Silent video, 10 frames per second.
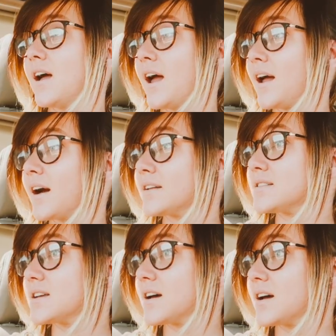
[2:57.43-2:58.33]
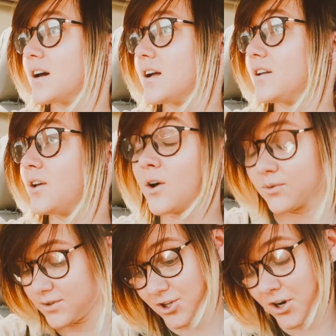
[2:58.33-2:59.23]
And
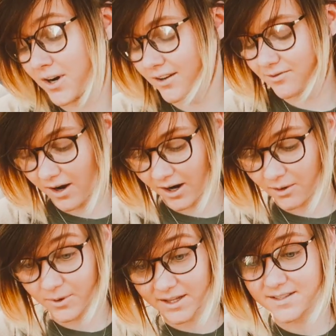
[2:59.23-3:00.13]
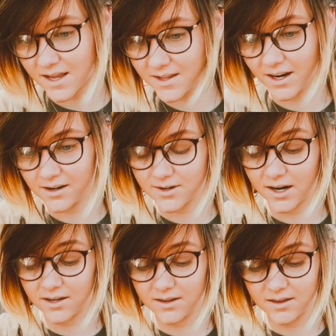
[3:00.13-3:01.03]
no, sure enough, we had signed the
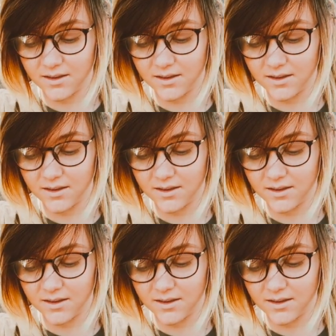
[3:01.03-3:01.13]
contract,